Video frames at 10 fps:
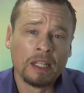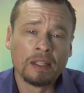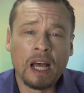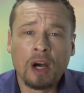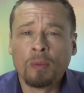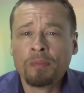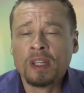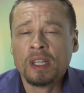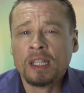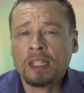Now,
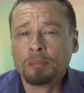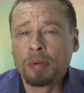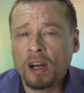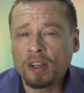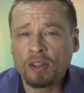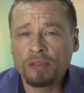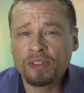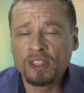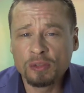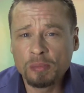part of
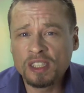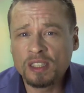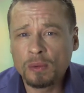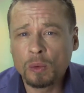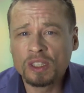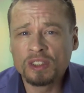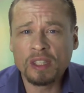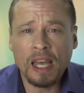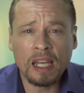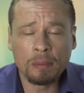this meeting was
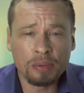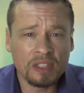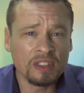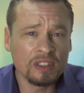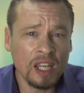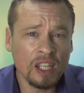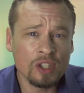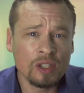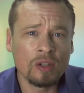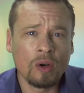a
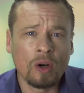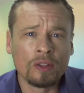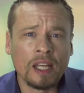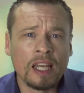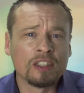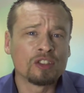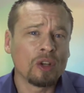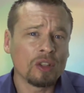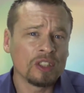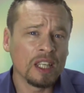presentation on a
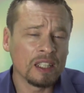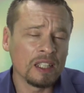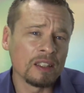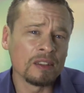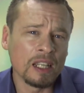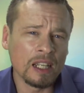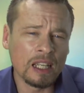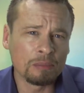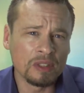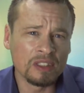stock taking that
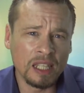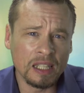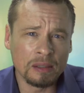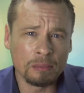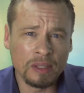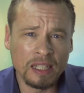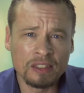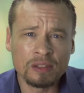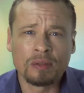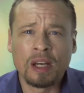had been taking
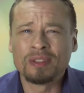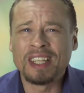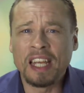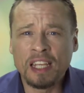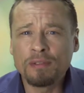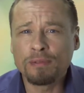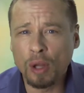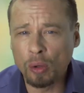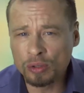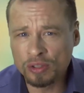place around aid
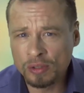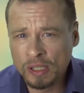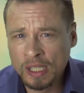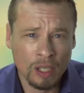flows.